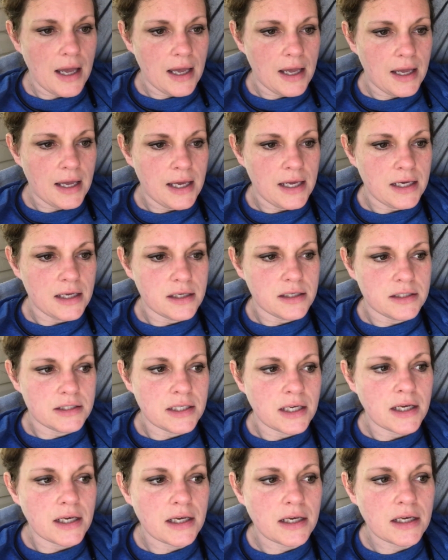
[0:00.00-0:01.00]
And
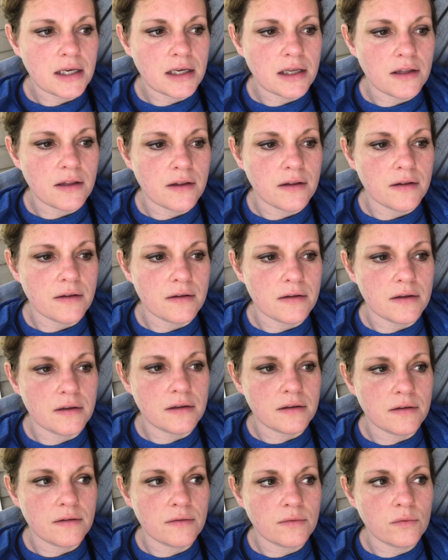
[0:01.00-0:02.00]

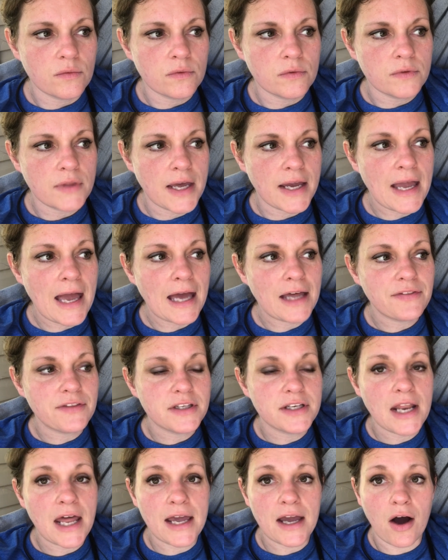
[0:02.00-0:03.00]
they had the
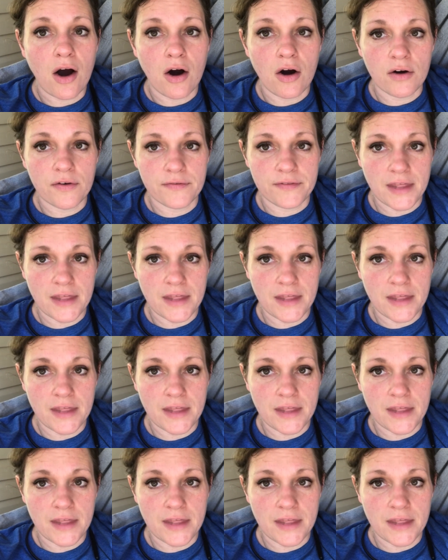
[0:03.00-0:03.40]
day off